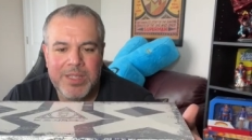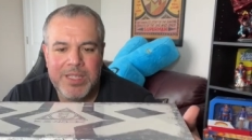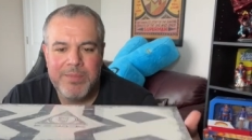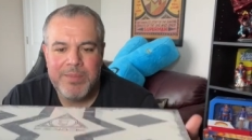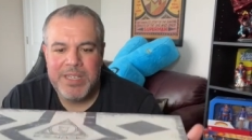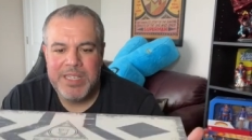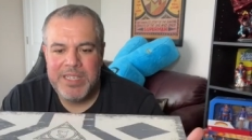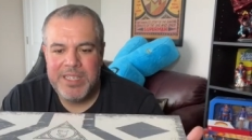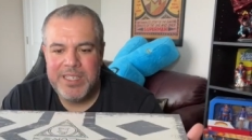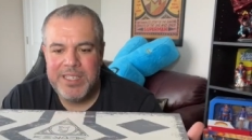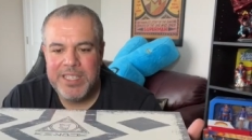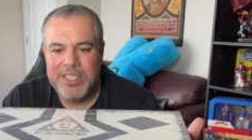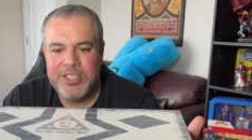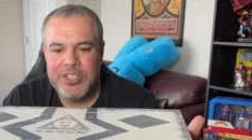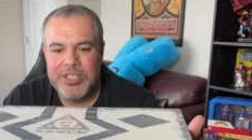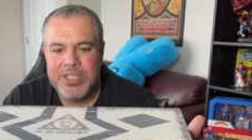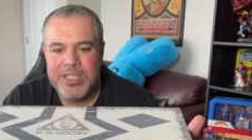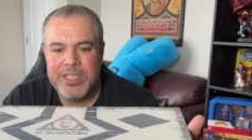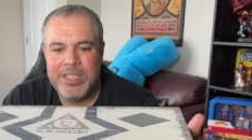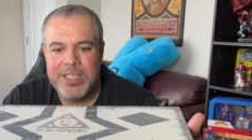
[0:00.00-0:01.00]
limited
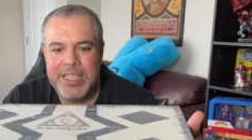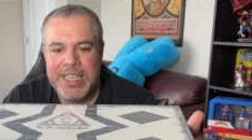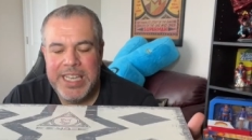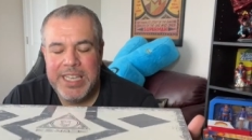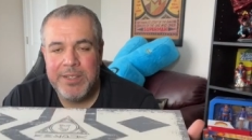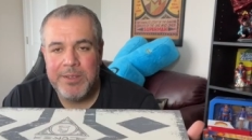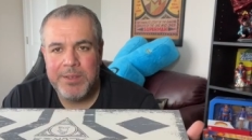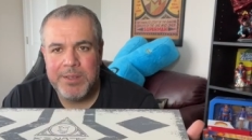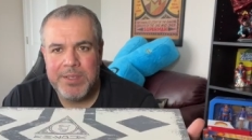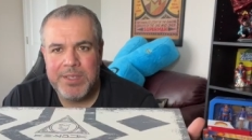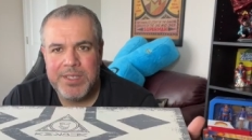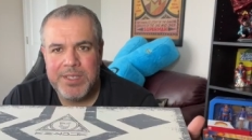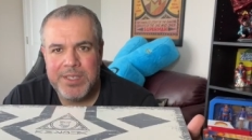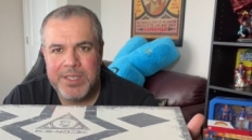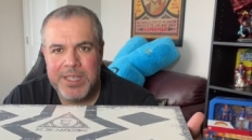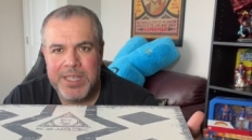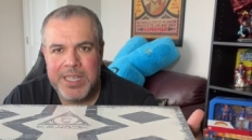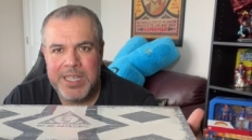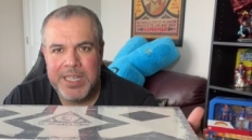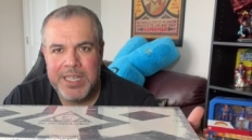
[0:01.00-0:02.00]
edition
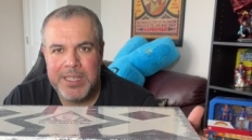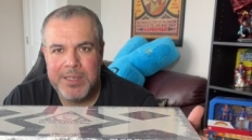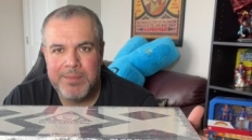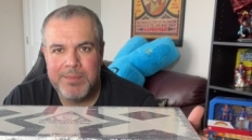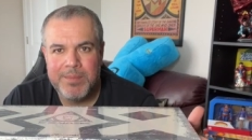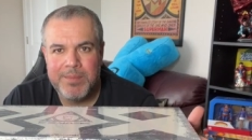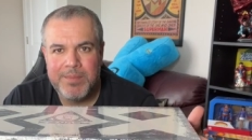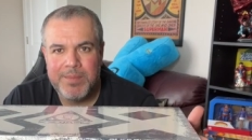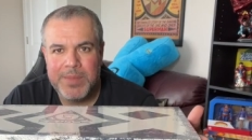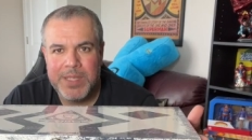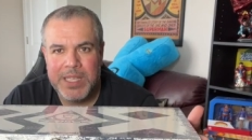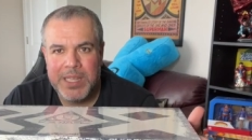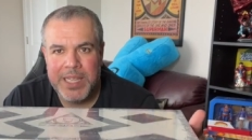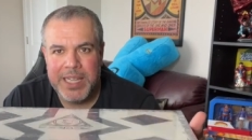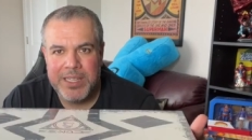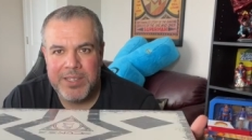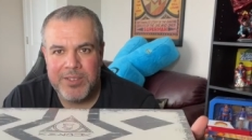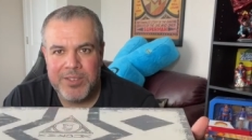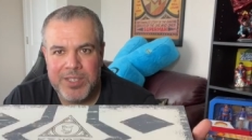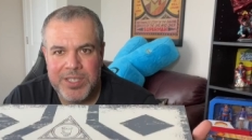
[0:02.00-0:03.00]
Hilts um,
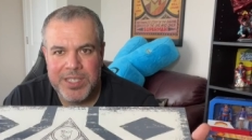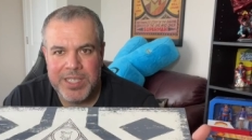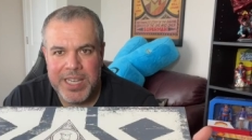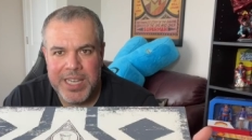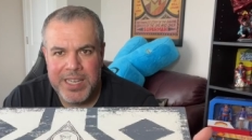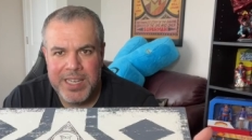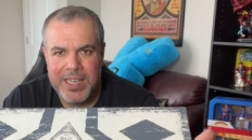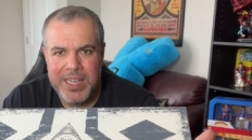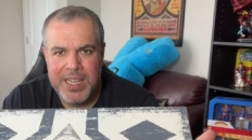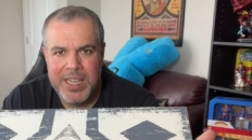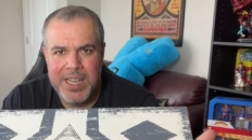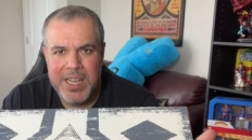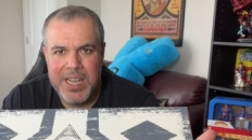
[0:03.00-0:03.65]
collector's set.